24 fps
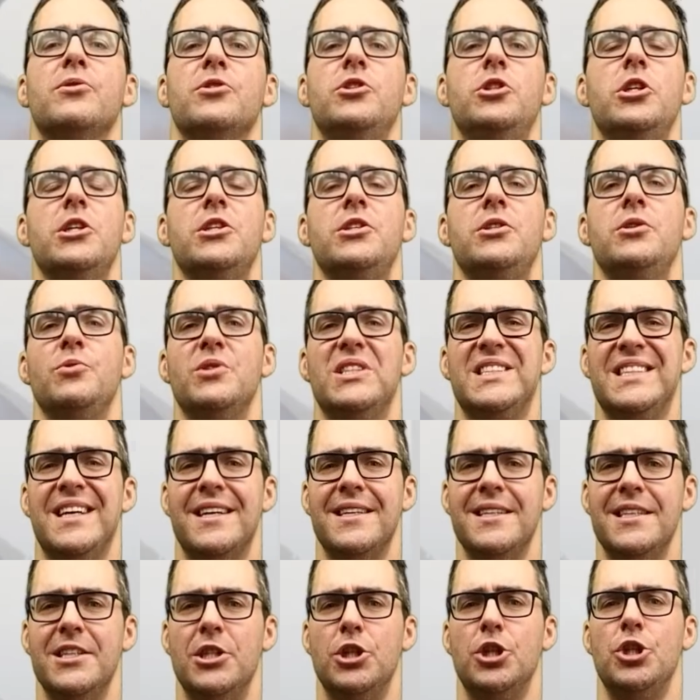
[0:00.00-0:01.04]
there's just no
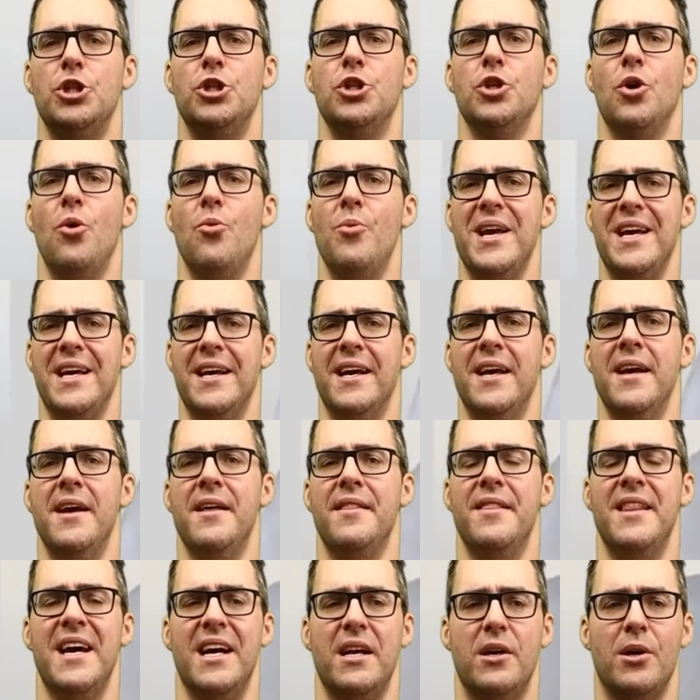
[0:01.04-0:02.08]
studies showing
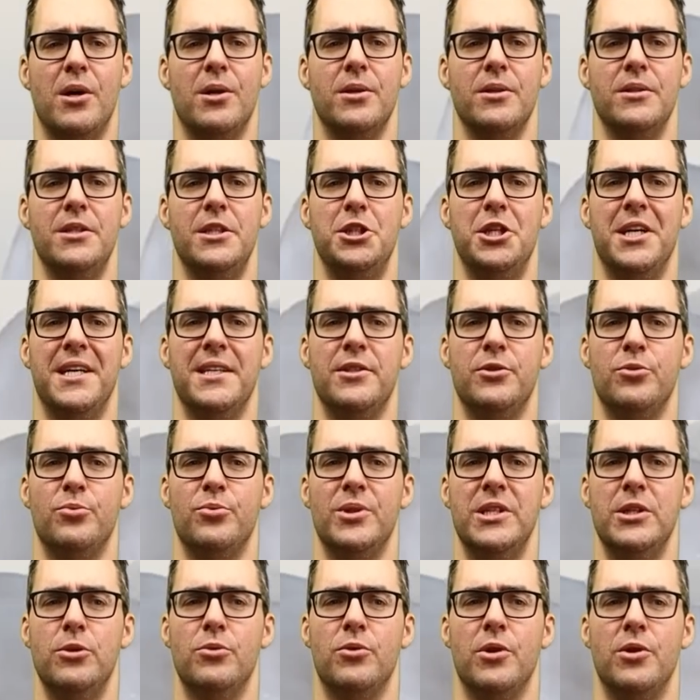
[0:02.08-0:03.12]
that cartilage has
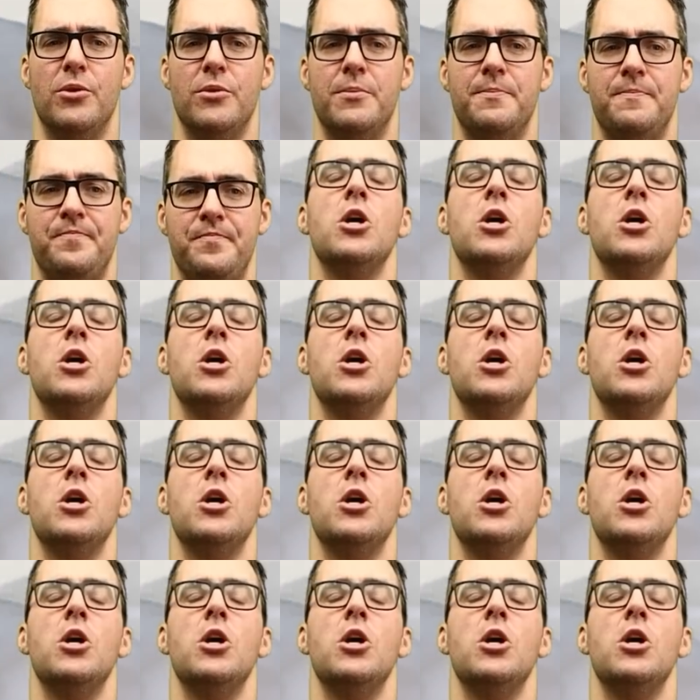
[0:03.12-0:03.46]
regrown.